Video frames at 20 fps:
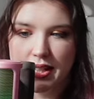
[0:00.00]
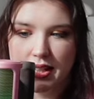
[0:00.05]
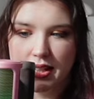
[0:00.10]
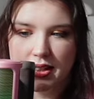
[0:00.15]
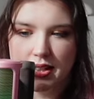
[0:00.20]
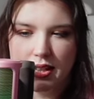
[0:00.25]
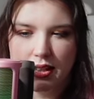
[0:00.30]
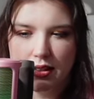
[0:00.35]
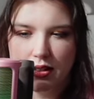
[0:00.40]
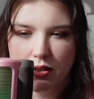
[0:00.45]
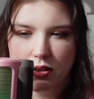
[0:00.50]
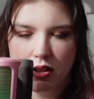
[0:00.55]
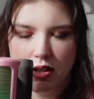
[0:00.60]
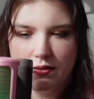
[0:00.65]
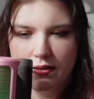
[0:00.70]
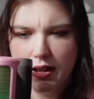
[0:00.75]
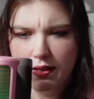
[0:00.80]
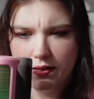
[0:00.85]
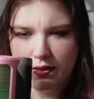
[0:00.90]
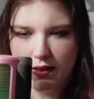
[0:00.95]
the little event
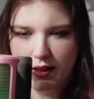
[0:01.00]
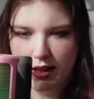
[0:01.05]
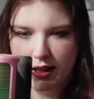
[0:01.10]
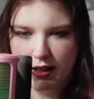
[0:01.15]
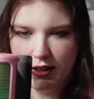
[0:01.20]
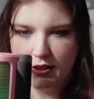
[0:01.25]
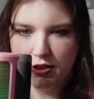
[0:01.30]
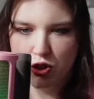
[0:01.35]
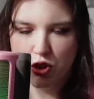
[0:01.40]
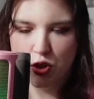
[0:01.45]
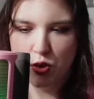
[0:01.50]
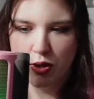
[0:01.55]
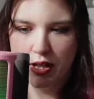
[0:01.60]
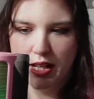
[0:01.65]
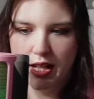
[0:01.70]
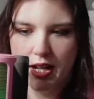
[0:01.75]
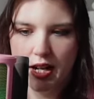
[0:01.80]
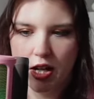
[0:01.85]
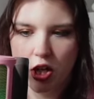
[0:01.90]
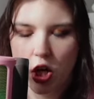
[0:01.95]
thing to get a
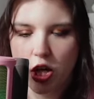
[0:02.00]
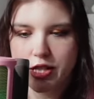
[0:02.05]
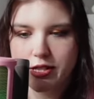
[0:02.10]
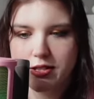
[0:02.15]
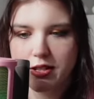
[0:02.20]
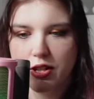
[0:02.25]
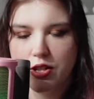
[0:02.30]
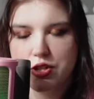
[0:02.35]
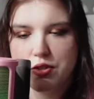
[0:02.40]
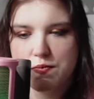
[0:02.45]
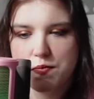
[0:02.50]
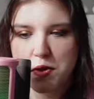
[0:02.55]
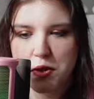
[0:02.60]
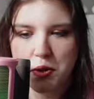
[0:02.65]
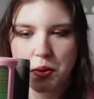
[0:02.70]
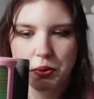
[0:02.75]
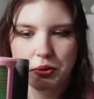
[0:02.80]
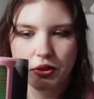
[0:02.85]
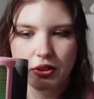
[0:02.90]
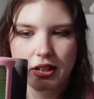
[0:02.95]
constellation for an older
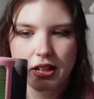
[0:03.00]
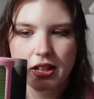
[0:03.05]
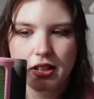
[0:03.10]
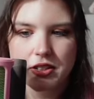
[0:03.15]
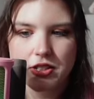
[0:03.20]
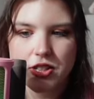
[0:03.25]
character,